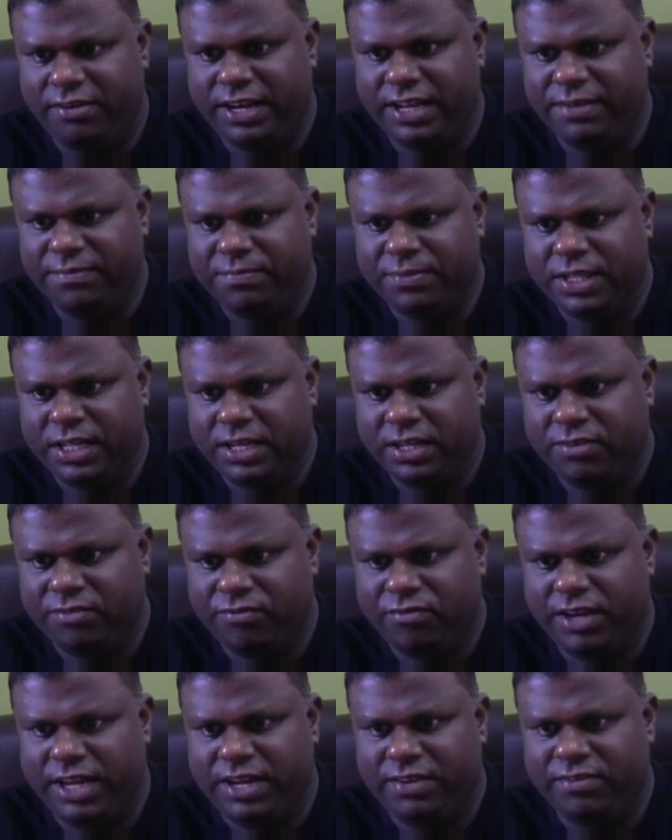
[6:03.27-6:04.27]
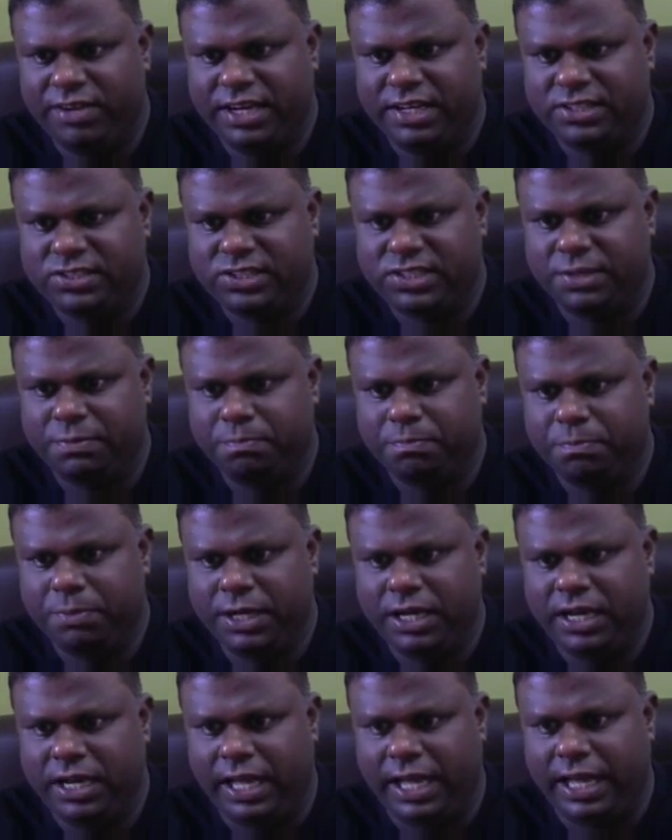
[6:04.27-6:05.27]
ring. Very, very
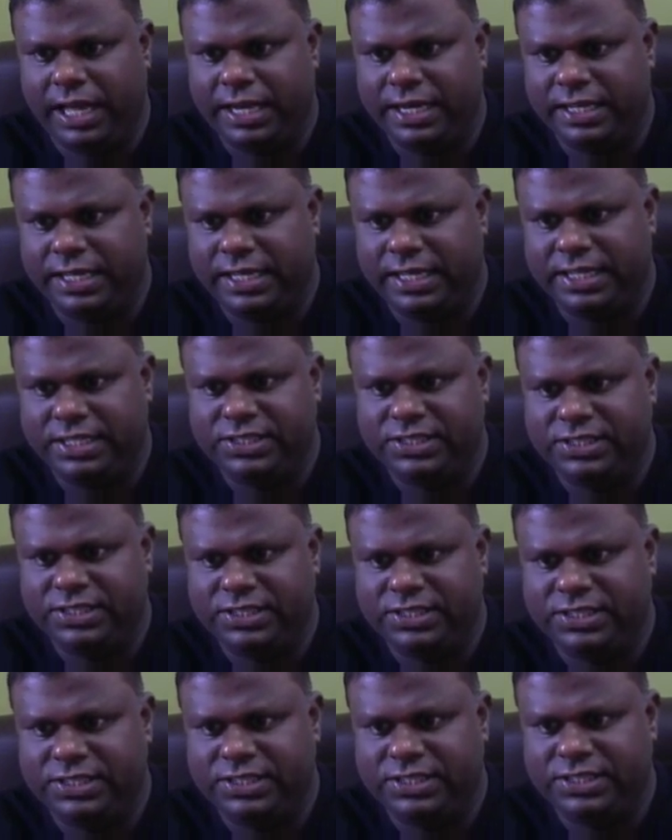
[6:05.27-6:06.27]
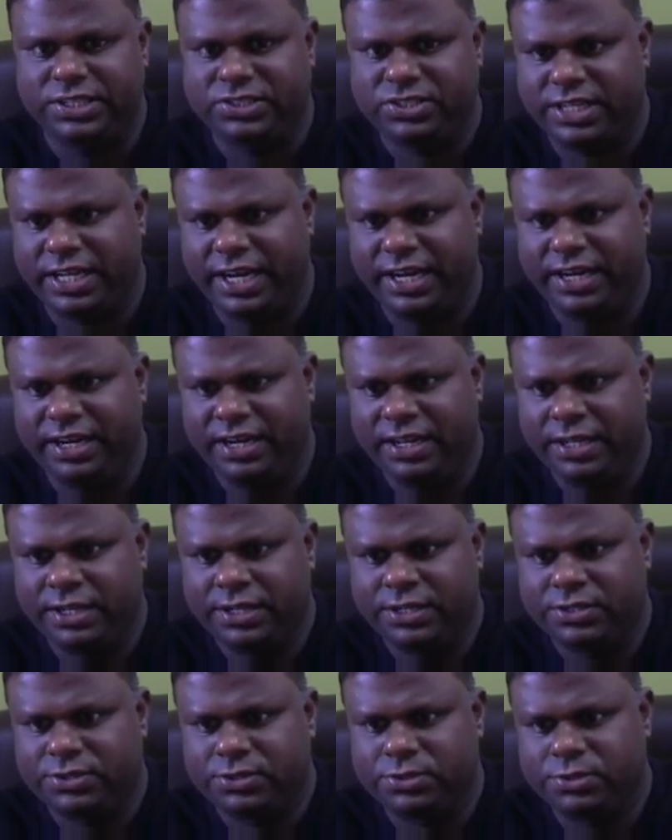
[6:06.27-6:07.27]
simple and easy to understand.
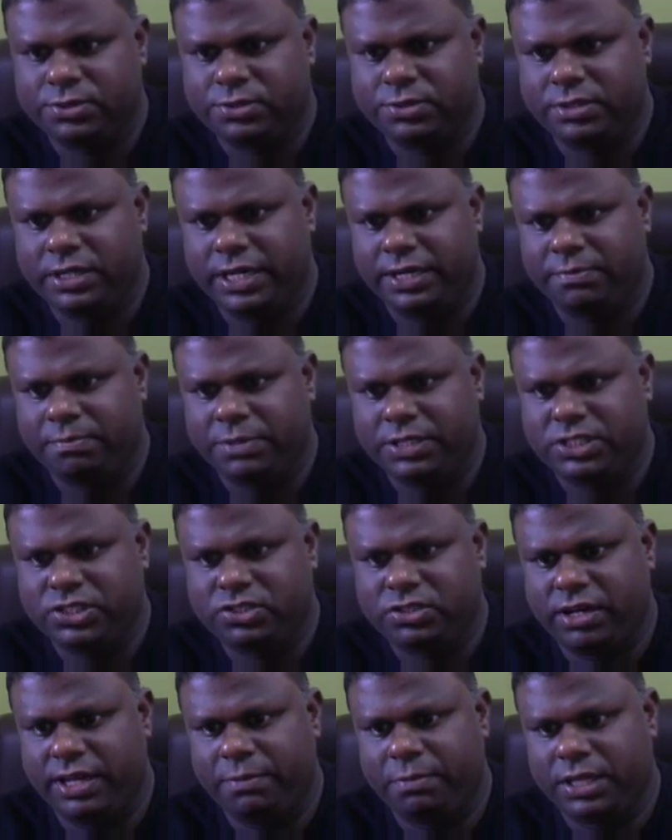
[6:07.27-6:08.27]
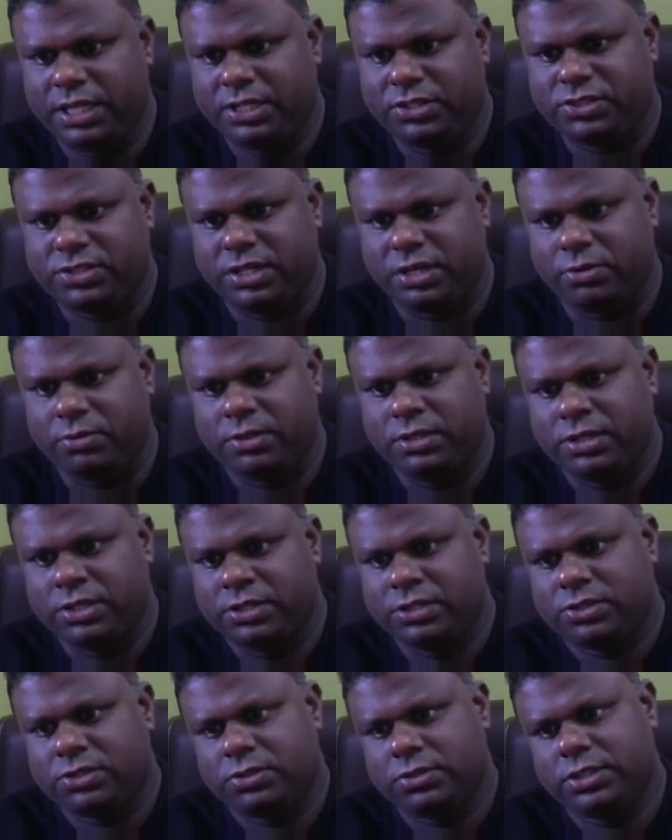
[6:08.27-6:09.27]
So let me just label this down.
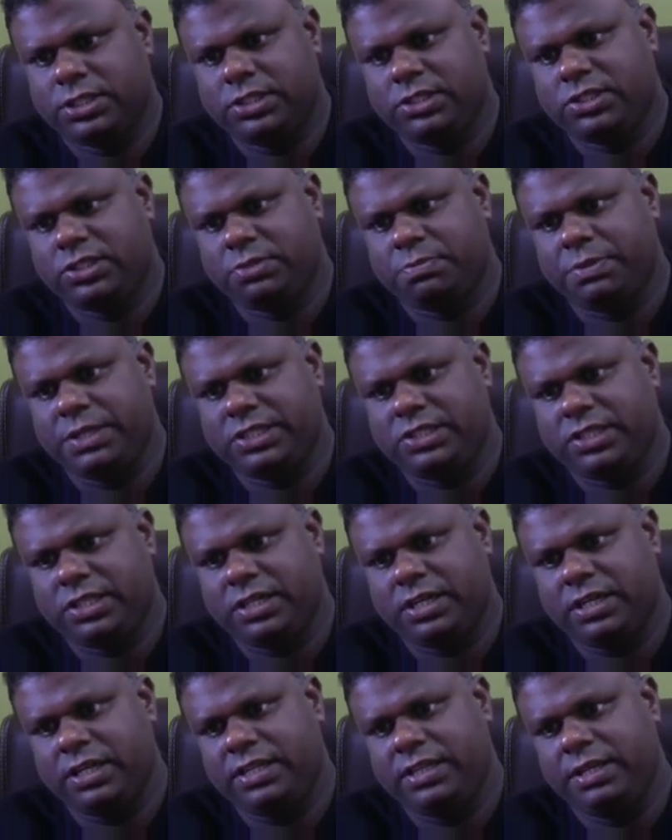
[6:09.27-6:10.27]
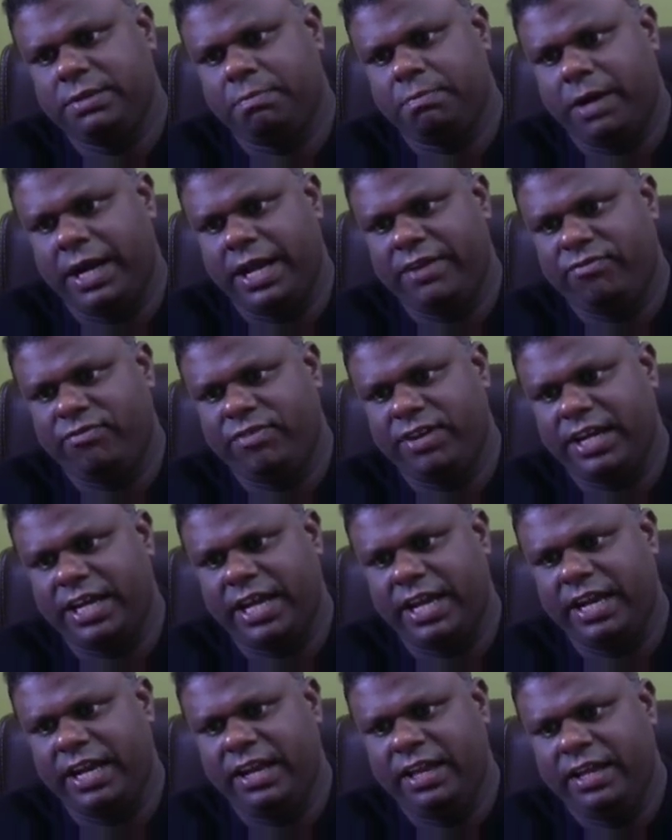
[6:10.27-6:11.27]
So this is basically the
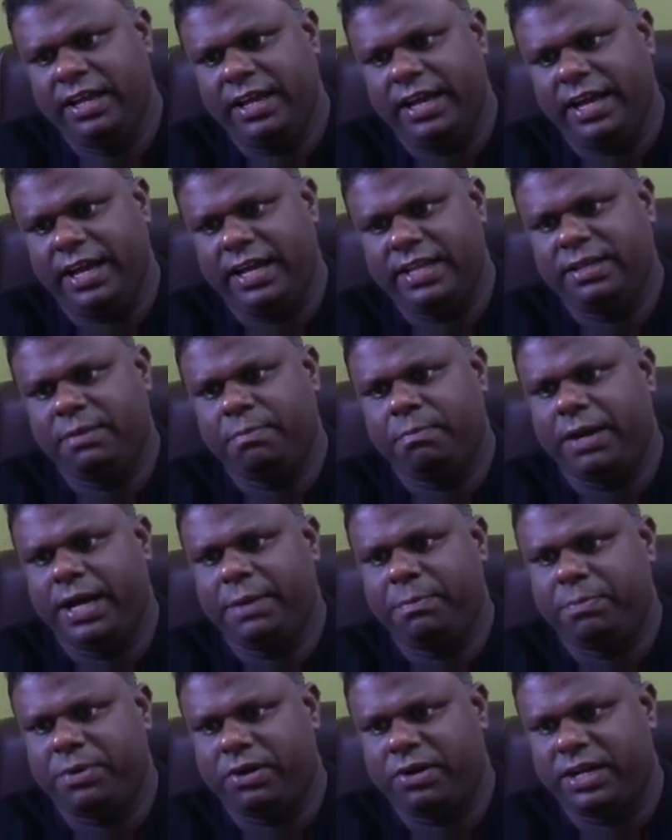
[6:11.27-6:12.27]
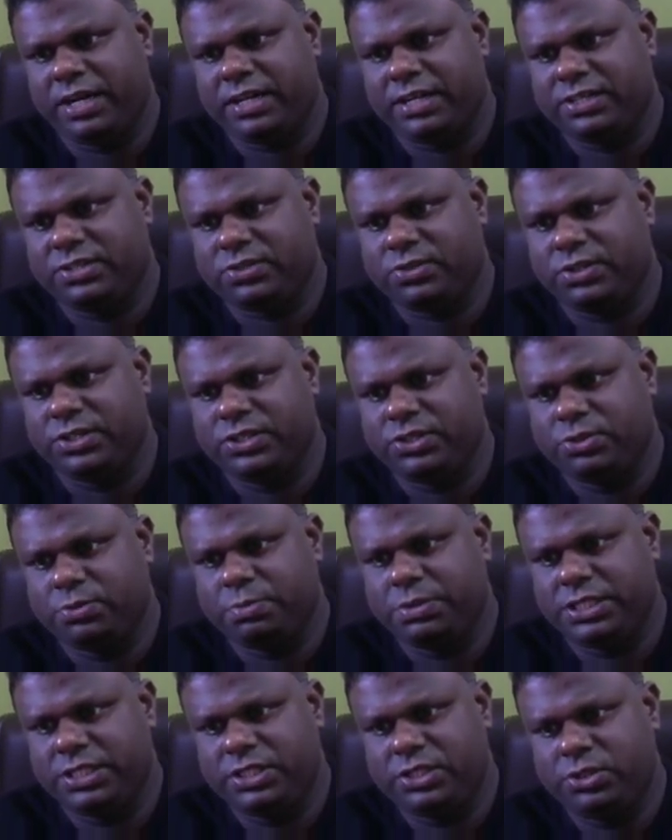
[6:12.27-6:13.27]
biphenyl, and the byproduct is going to
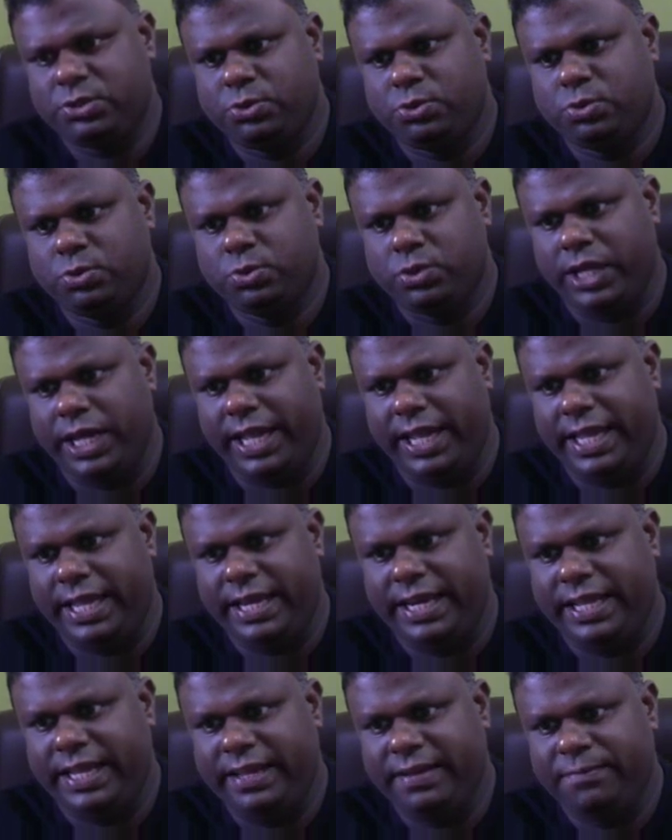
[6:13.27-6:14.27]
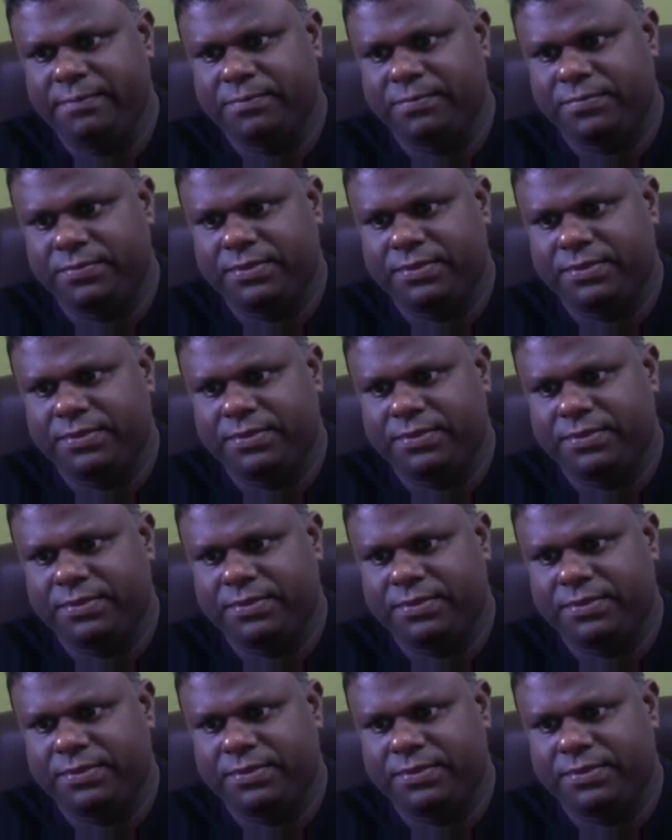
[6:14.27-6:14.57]
be 2NaCl,